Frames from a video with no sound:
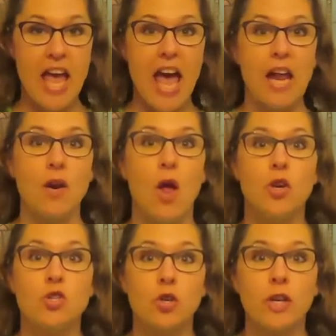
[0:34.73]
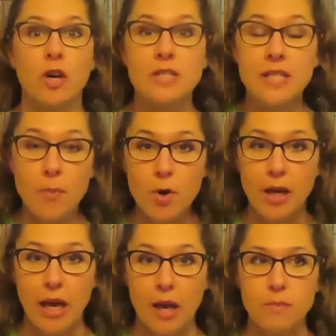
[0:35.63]
and during our summer
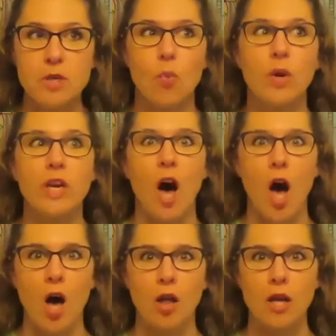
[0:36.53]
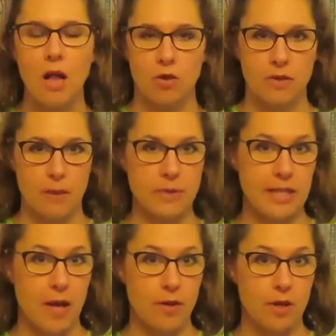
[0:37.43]
camps we all colored them
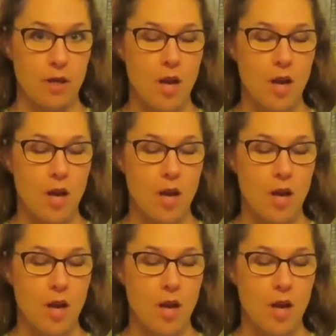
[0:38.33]
together.